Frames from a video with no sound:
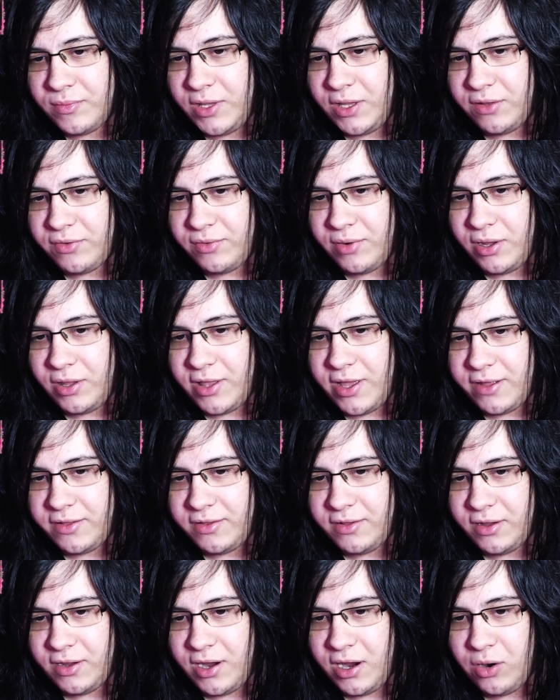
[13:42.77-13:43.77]
He's
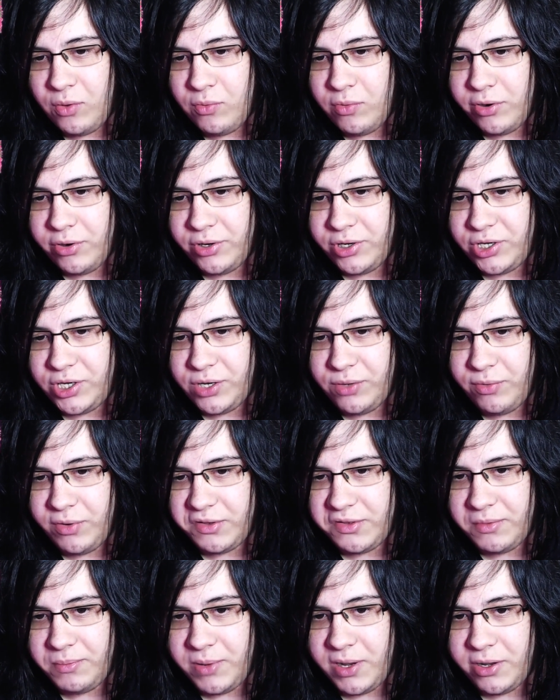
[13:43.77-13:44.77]
realizing how worried she
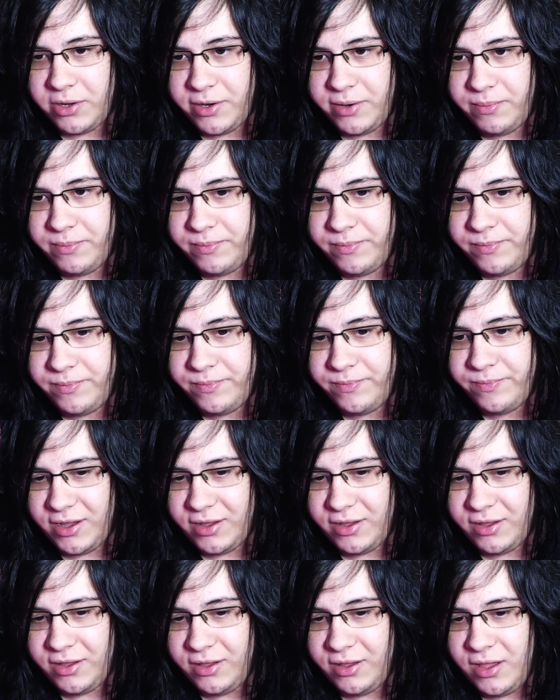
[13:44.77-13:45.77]
was about him.
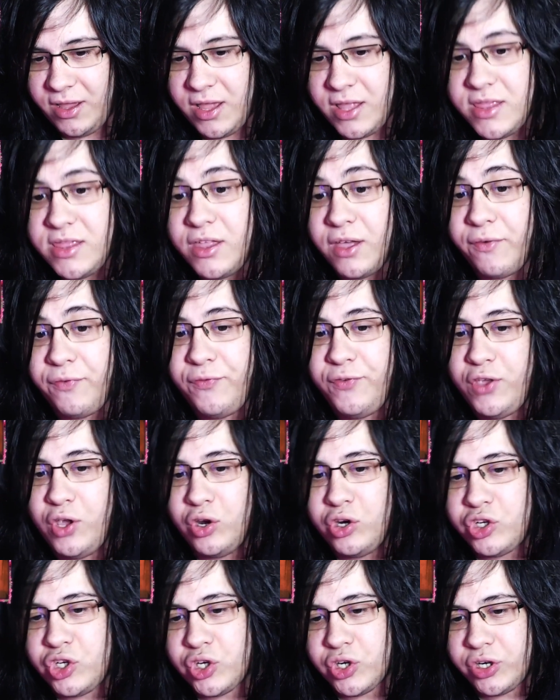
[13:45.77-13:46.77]
The
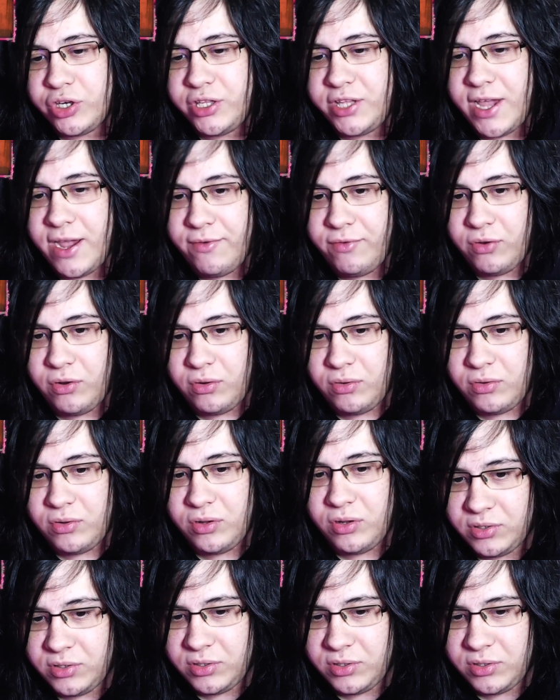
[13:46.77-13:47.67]
future devil!